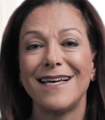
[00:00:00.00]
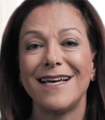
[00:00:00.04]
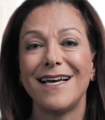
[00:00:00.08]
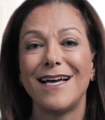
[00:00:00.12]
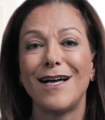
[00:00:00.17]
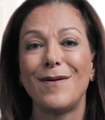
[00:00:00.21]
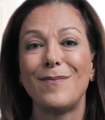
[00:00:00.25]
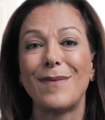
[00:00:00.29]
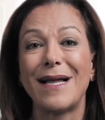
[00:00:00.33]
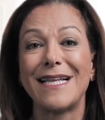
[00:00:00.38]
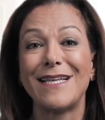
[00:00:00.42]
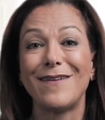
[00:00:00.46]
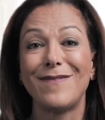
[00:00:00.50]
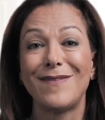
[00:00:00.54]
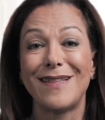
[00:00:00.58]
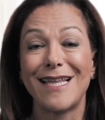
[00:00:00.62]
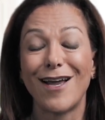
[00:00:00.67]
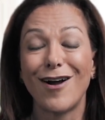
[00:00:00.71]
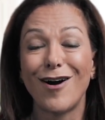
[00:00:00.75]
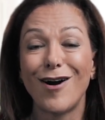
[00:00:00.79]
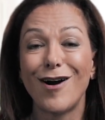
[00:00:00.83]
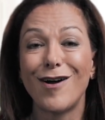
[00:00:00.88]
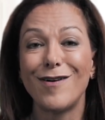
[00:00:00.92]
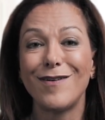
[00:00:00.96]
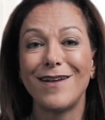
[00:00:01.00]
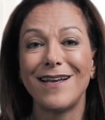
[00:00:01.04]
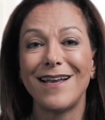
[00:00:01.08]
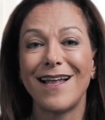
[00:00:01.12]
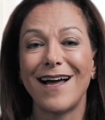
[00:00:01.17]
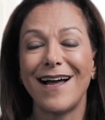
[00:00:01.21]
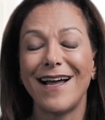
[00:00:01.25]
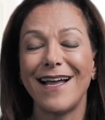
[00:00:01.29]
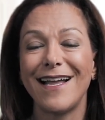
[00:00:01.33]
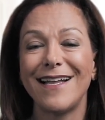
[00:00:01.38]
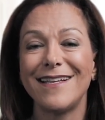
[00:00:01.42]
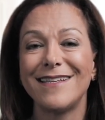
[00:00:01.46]
And if they are
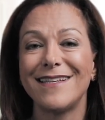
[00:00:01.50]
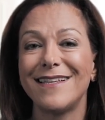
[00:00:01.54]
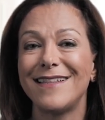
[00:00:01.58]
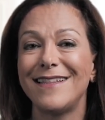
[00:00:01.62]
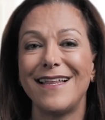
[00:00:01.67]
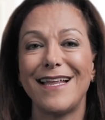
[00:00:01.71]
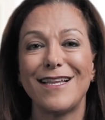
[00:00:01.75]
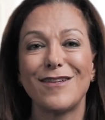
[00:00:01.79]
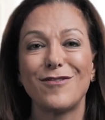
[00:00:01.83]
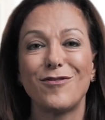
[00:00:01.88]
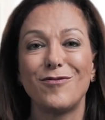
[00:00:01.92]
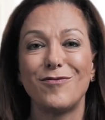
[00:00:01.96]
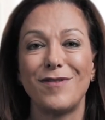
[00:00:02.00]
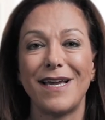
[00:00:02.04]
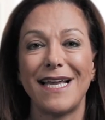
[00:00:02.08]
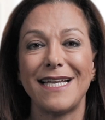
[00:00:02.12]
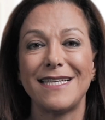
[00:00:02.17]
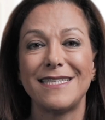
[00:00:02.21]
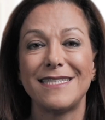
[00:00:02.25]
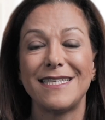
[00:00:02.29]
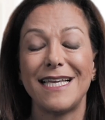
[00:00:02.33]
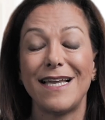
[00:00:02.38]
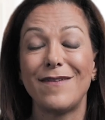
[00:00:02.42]
aligned, then great.